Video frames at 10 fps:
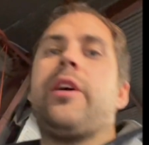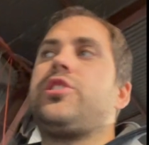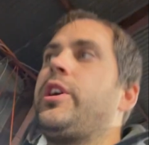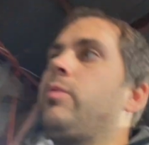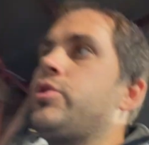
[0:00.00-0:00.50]

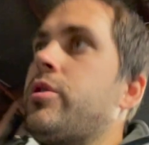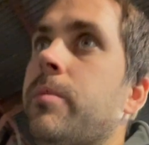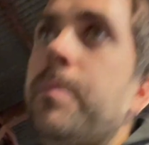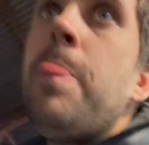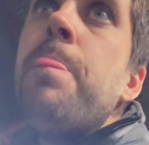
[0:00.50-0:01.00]
extinguisher.
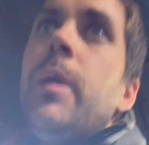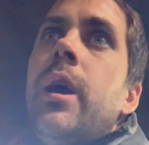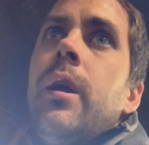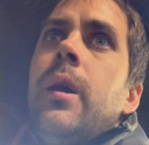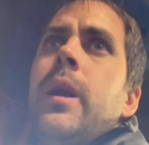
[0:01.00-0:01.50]

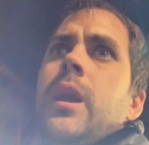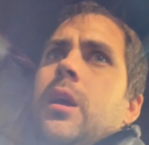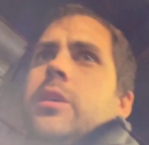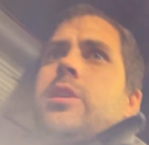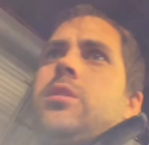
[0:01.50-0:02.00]

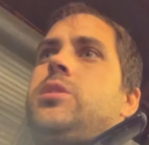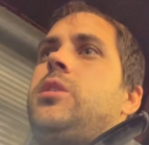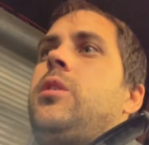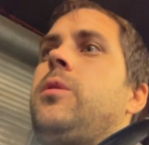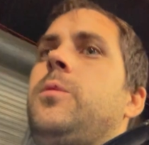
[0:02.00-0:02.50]

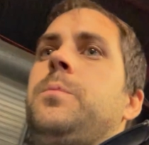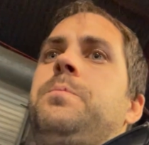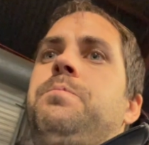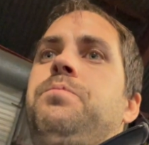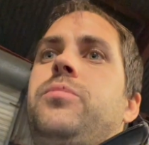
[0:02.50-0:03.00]
So,
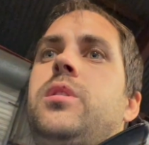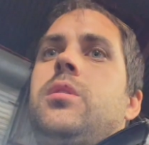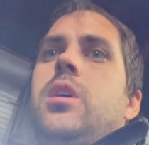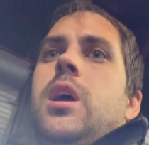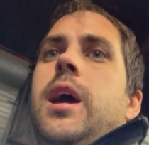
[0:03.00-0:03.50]

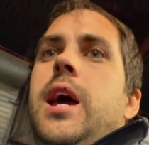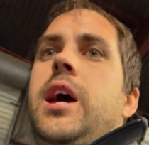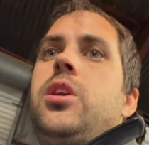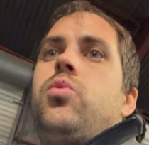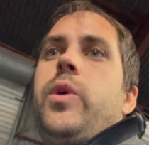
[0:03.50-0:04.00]

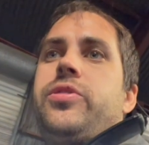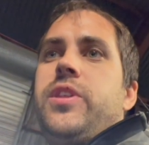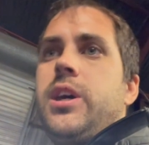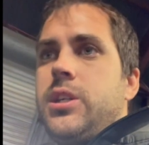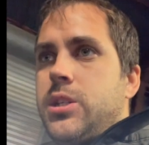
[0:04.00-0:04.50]
and with
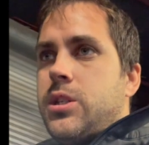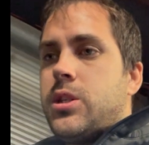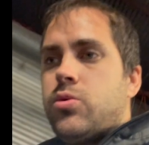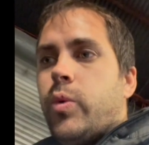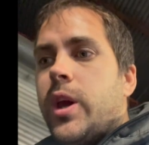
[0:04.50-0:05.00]

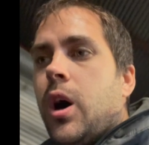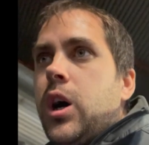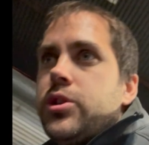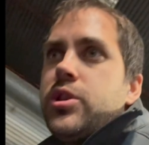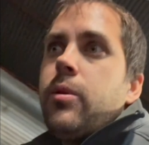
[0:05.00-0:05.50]
this, we
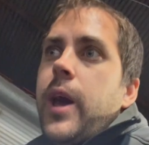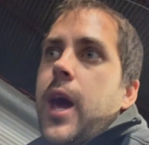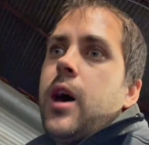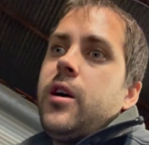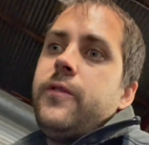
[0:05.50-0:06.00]
also
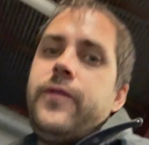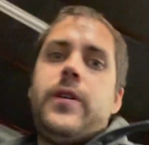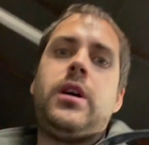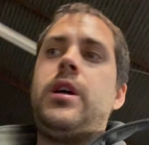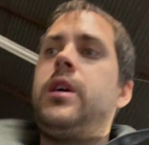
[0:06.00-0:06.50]
have
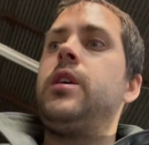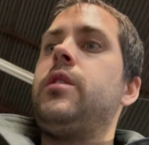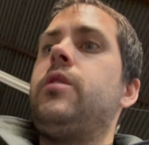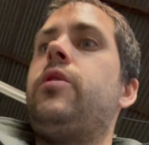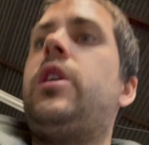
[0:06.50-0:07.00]

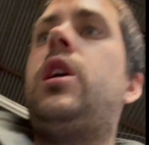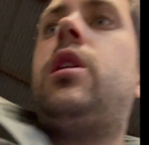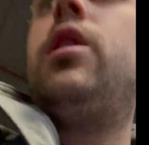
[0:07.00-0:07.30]
the